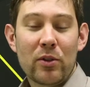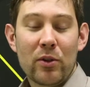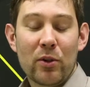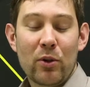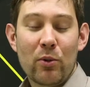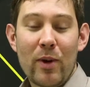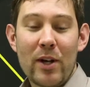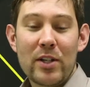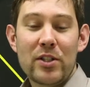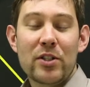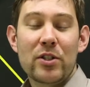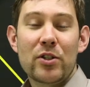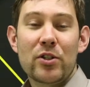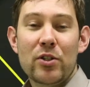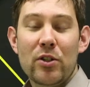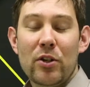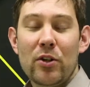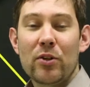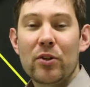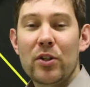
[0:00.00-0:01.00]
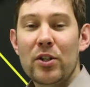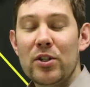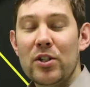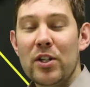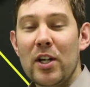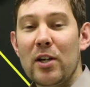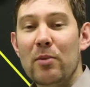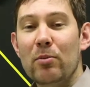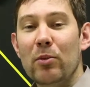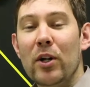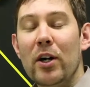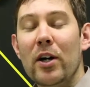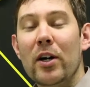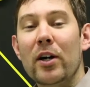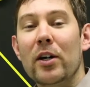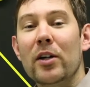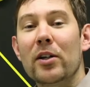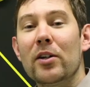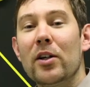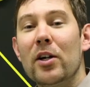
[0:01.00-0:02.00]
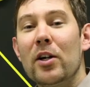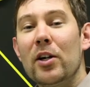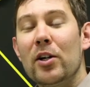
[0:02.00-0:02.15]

questions along the same line